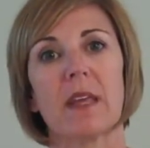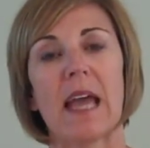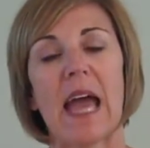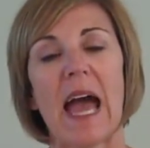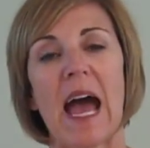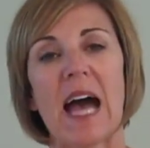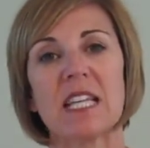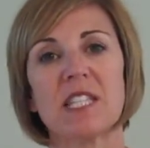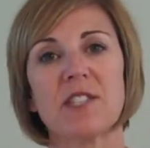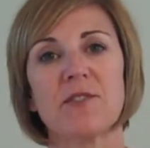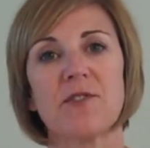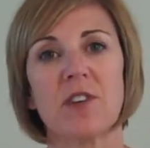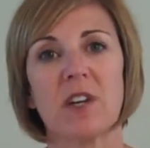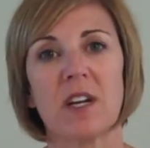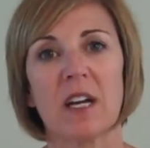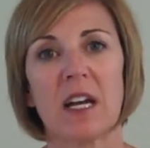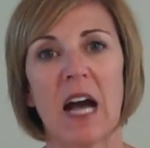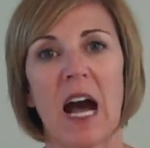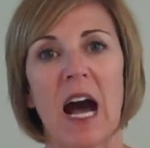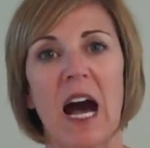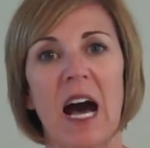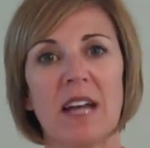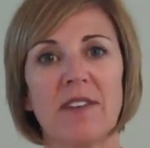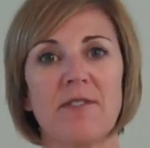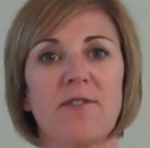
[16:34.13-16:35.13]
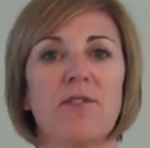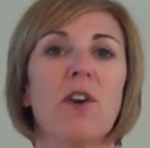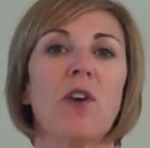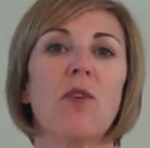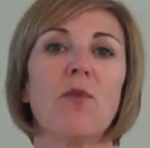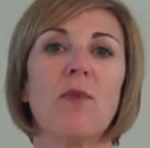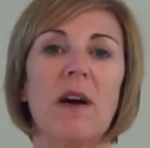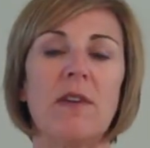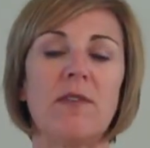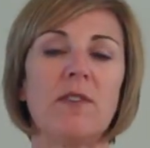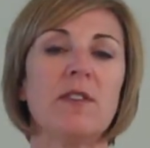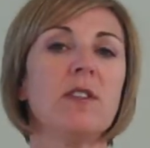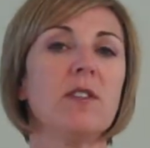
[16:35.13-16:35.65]
Ask for God for a
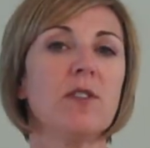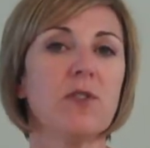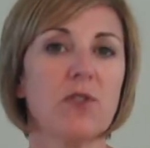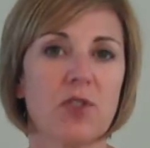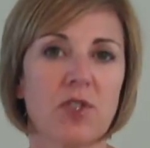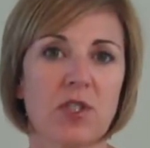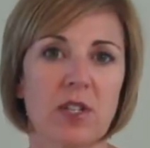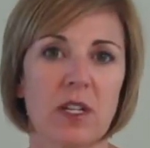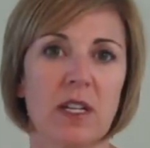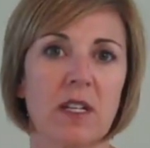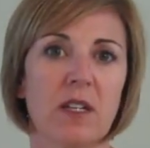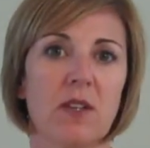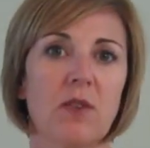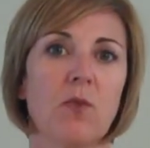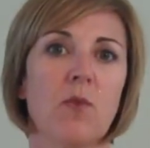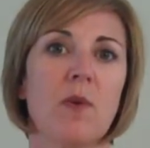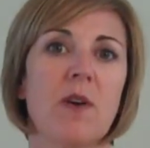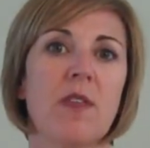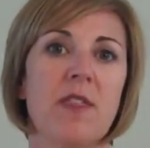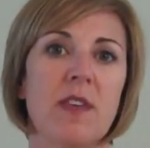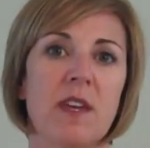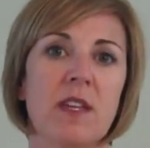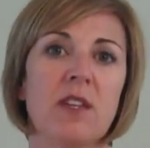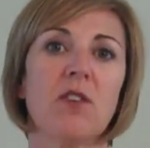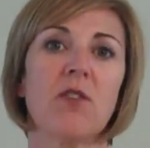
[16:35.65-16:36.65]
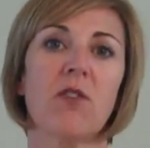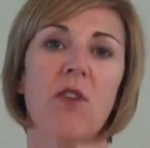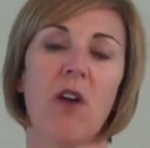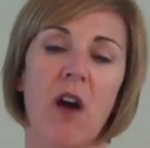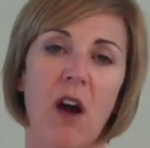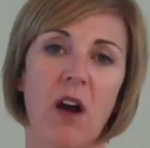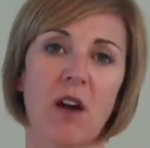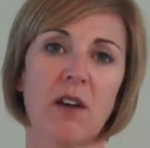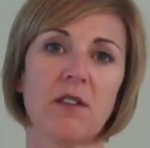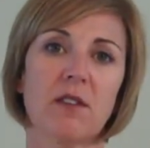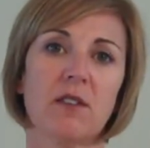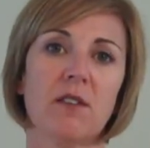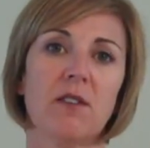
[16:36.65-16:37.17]
revolution within your
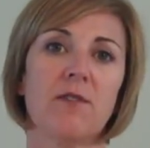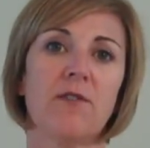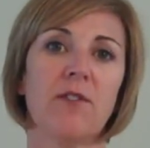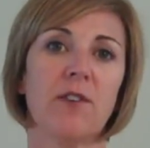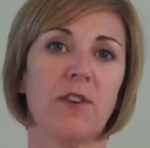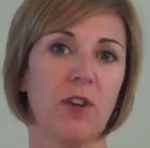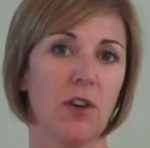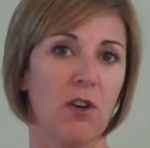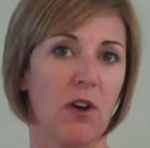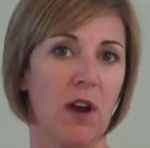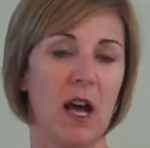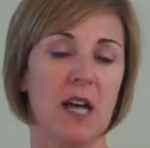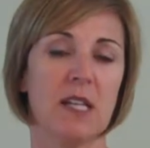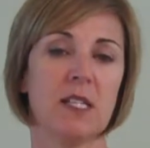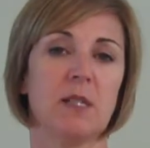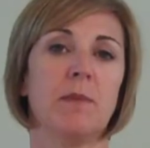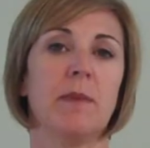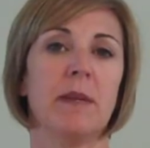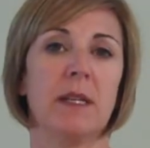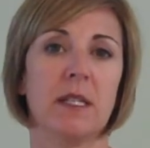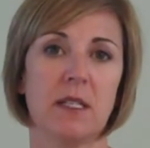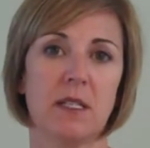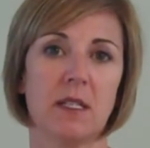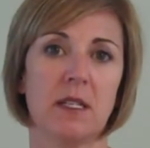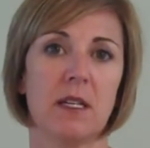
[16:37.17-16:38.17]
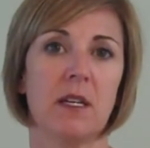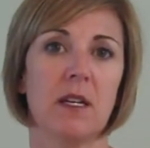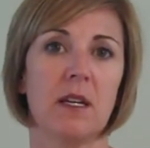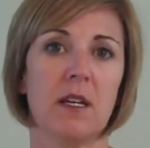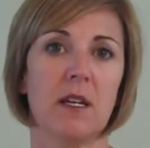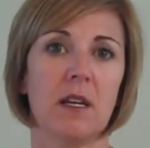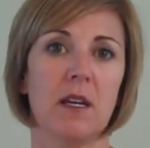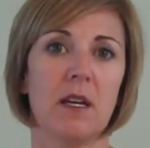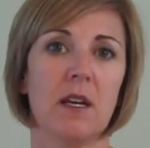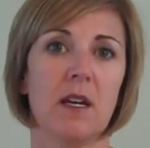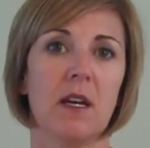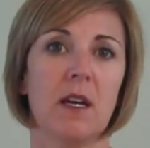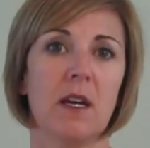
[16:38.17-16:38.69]
heart for your husband.
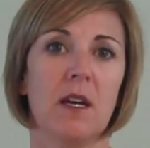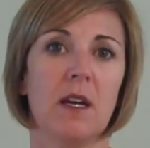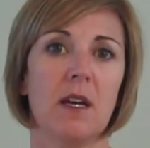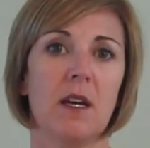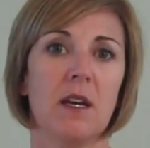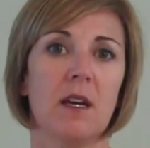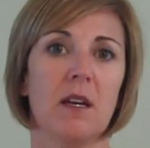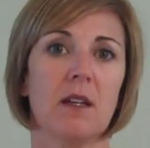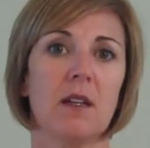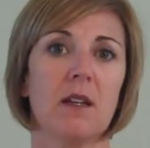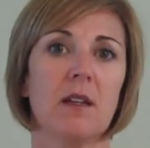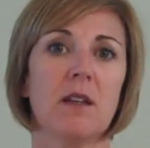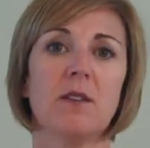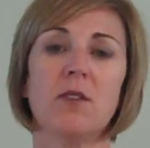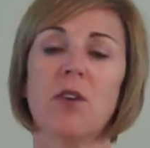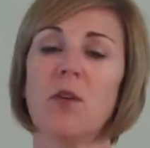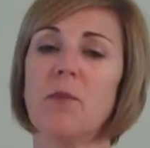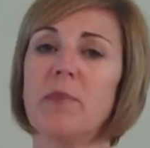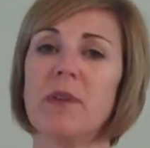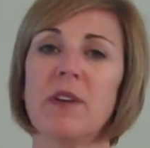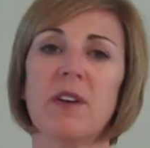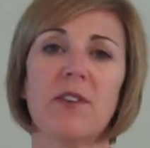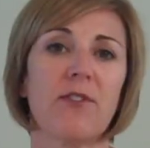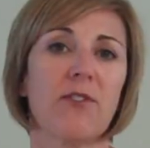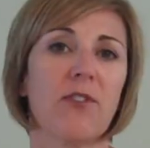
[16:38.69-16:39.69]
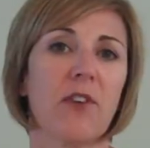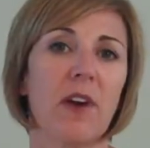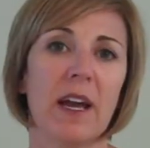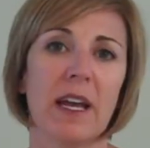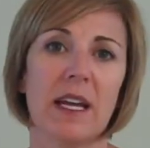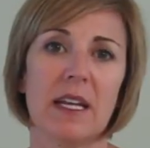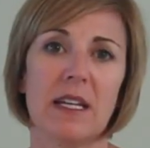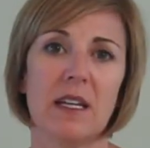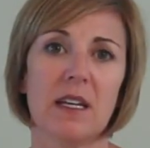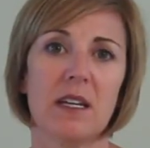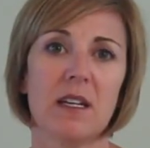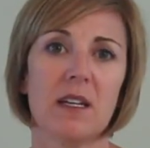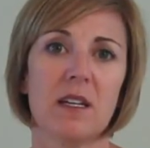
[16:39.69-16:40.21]
Don't be
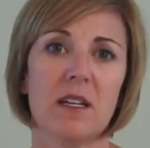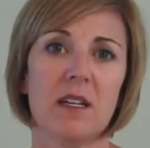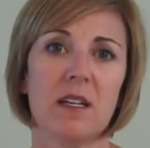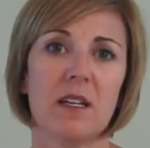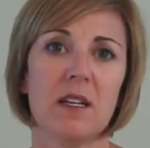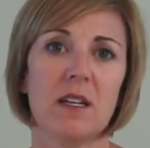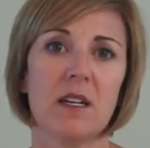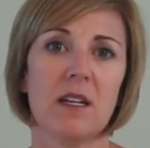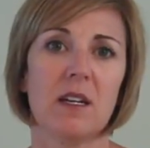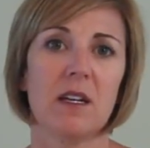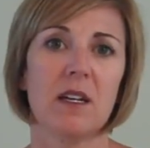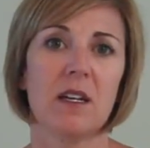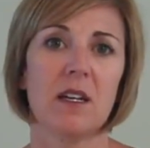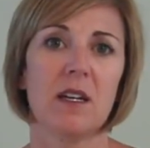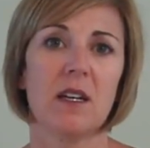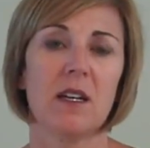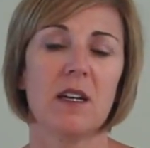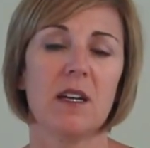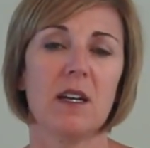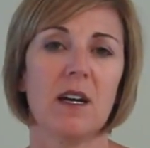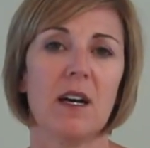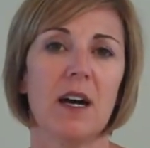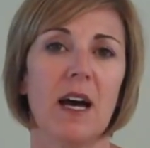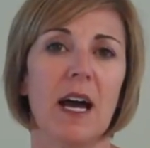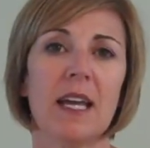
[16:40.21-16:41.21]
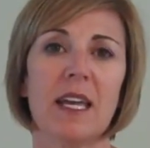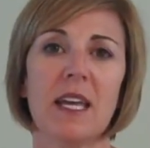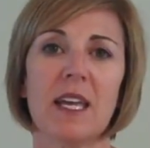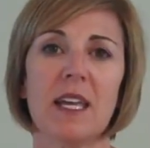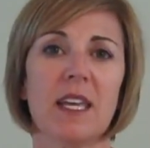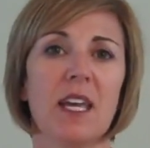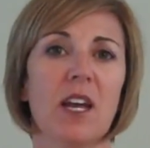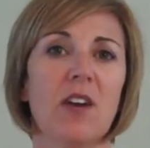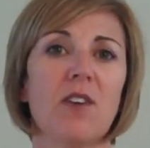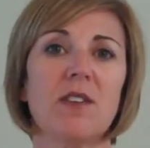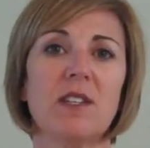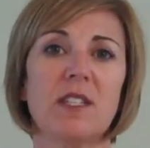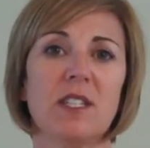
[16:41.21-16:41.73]
afraid. I can
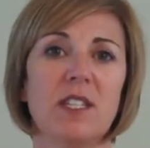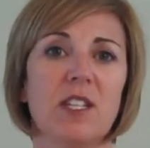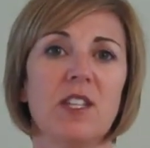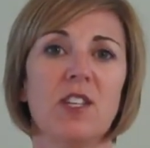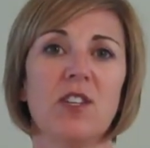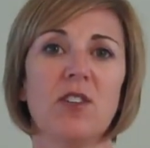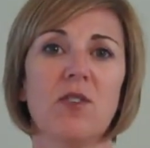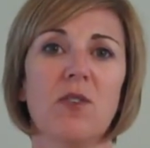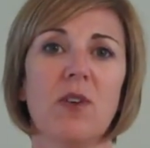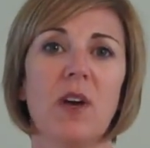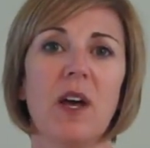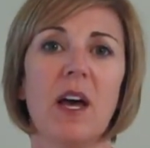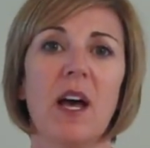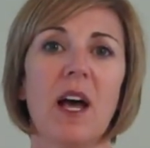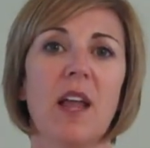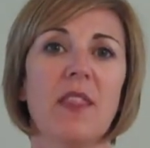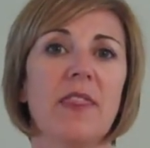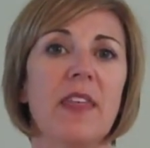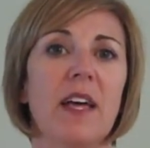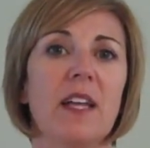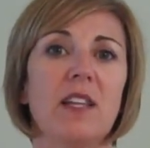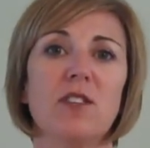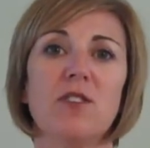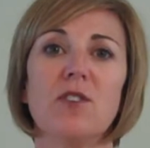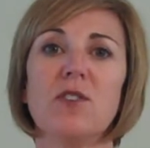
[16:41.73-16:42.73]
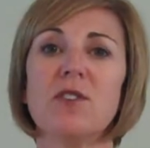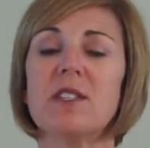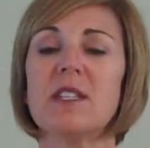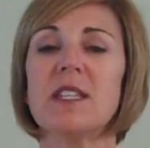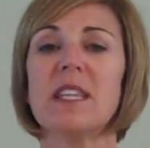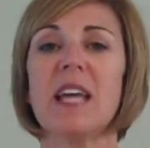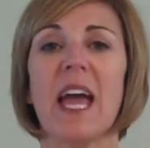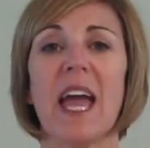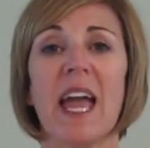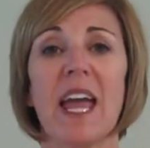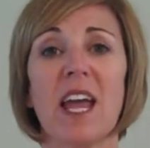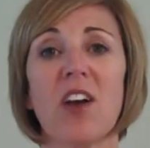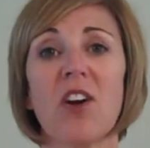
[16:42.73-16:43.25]
guarantee you that losing
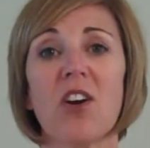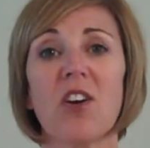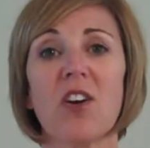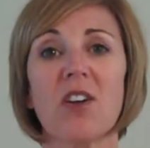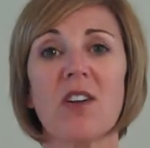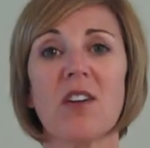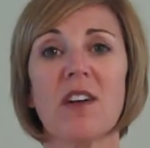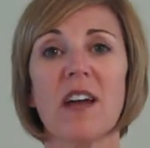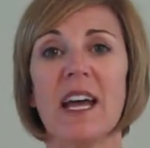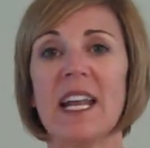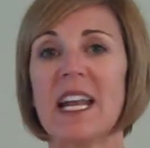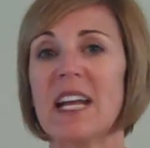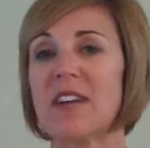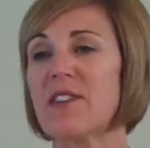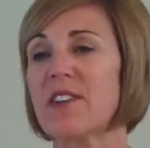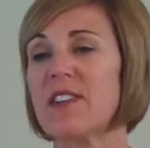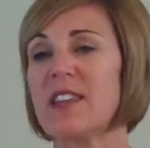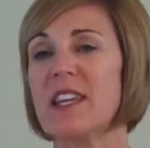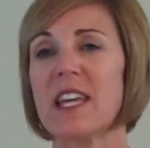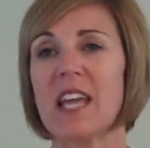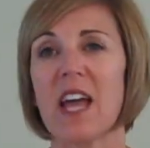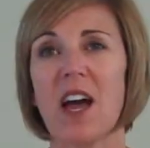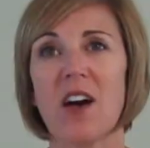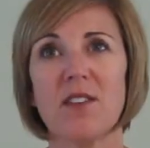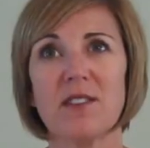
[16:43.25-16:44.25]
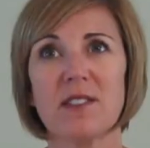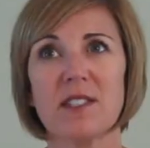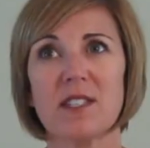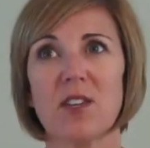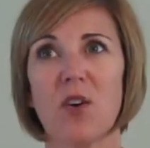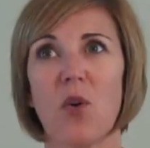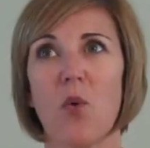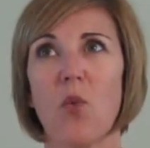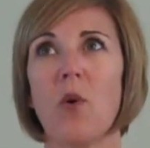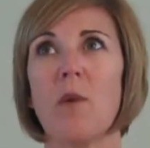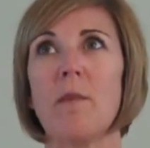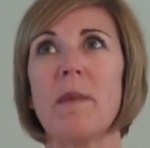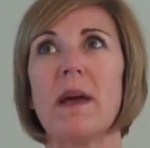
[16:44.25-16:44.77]
the anger and everything else
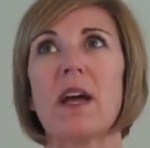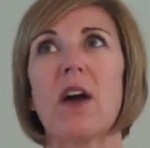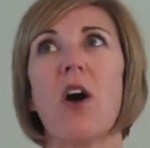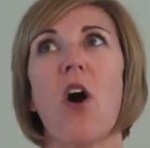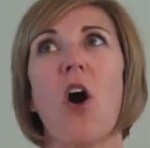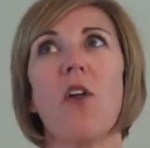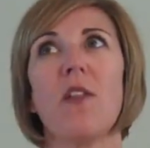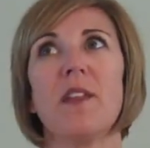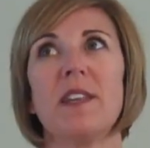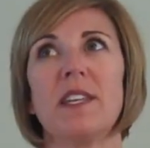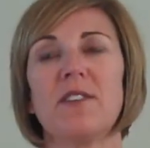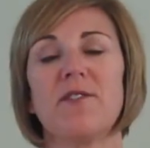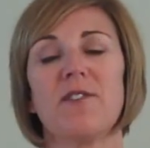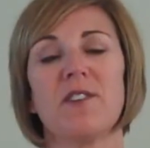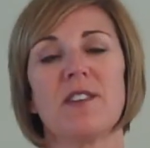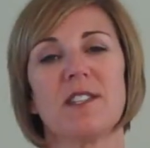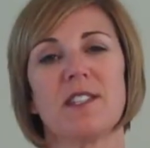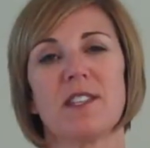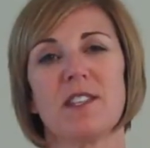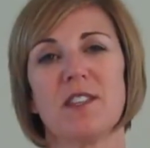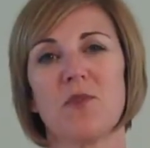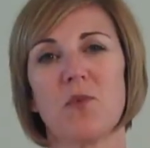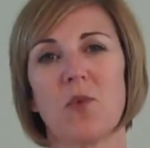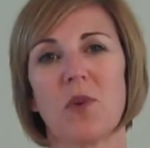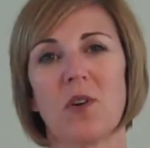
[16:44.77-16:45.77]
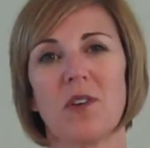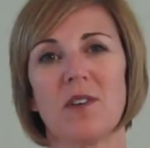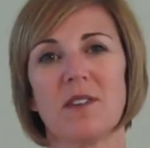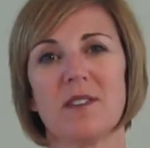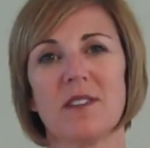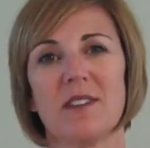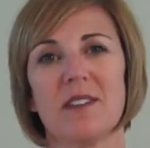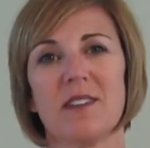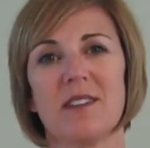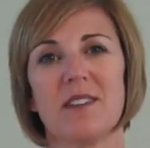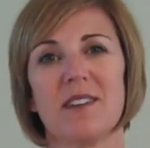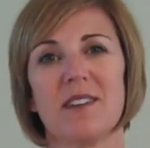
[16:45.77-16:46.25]
will make all the difference in the world.